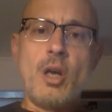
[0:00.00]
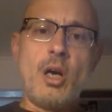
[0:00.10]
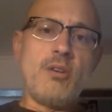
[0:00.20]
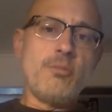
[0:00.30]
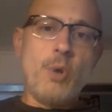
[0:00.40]

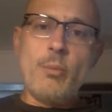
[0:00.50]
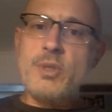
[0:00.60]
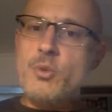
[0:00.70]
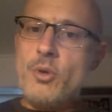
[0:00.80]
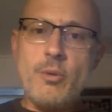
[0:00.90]
of
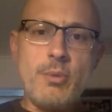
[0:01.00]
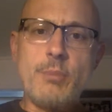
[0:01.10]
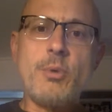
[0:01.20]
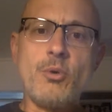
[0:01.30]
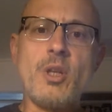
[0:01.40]
moments where the
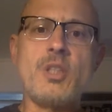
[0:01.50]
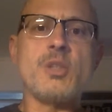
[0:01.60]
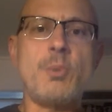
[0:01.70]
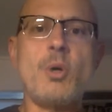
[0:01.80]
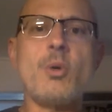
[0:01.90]
people really
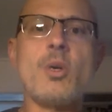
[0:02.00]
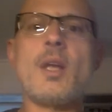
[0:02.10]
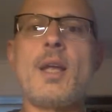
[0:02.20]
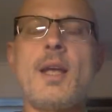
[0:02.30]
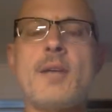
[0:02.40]
spoke,
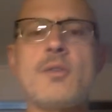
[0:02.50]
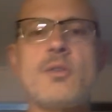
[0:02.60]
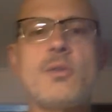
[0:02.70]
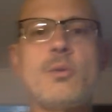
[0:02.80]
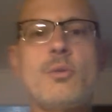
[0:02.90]
and
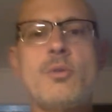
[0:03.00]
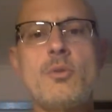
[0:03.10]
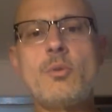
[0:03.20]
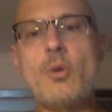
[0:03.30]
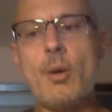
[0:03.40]

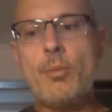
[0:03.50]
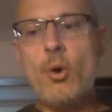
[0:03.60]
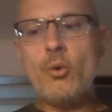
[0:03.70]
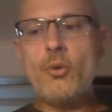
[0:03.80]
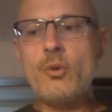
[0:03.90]
to
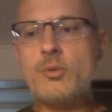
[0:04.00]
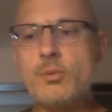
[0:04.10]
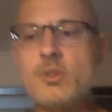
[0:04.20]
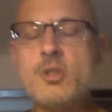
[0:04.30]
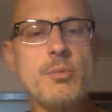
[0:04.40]
uphold those
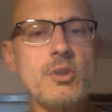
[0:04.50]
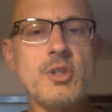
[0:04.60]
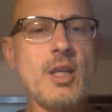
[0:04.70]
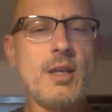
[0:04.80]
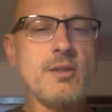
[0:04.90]
principles
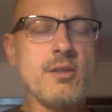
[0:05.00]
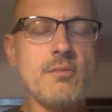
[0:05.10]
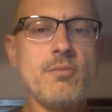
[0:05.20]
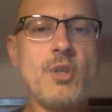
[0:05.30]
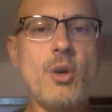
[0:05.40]
against
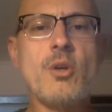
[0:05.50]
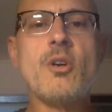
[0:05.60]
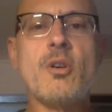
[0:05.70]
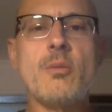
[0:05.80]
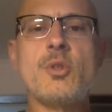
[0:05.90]

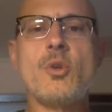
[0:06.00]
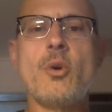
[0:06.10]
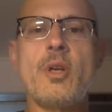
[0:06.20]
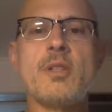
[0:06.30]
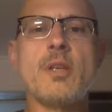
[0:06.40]
current
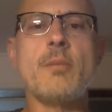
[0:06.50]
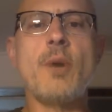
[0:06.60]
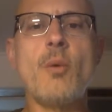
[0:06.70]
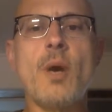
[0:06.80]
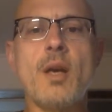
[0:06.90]
majorities that
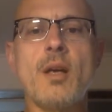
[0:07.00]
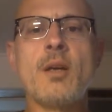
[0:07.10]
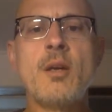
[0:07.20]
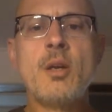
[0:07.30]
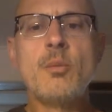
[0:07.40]
might want to
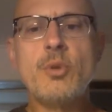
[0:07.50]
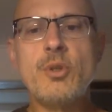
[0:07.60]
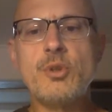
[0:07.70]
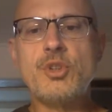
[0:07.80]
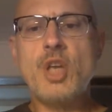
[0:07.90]

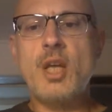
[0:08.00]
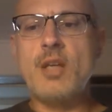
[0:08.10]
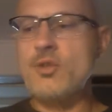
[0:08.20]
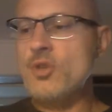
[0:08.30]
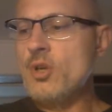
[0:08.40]
produce
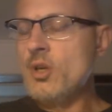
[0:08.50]
change,